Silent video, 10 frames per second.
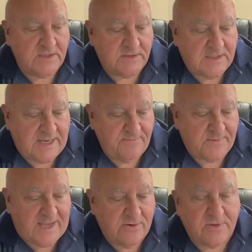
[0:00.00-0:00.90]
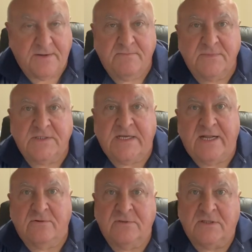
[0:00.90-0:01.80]
typed out and sent
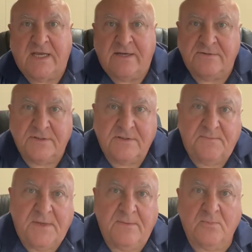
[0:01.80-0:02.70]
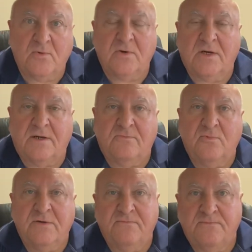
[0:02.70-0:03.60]
out to thousands of people.
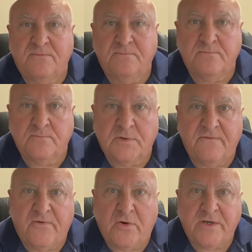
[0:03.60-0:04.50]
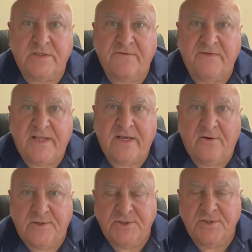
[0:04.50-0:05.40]
We've converted it to
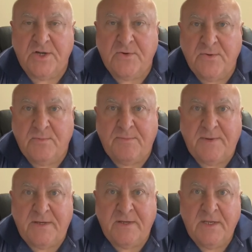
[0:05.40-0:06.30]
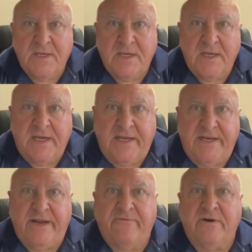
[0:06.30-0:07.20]
video, as you know, and we've been
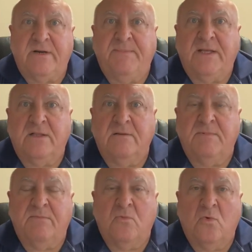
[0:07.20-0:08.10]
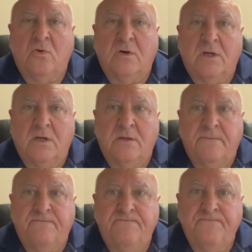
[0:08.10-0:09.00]
endeavoring to be a little bit more
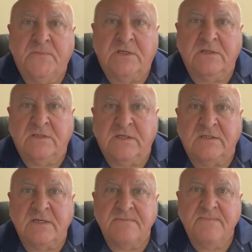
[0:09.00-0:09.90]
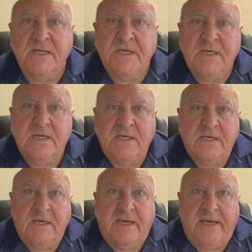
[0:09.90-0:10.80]
consistent.
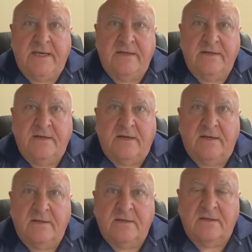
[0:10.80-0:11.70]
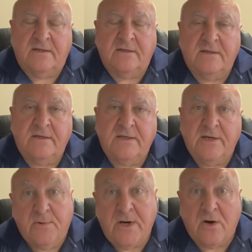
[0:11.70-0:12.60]
And
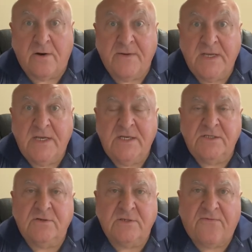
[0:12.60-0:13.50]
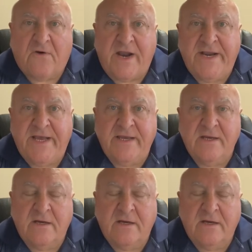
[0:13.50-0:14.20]
here we are. So it's Friday,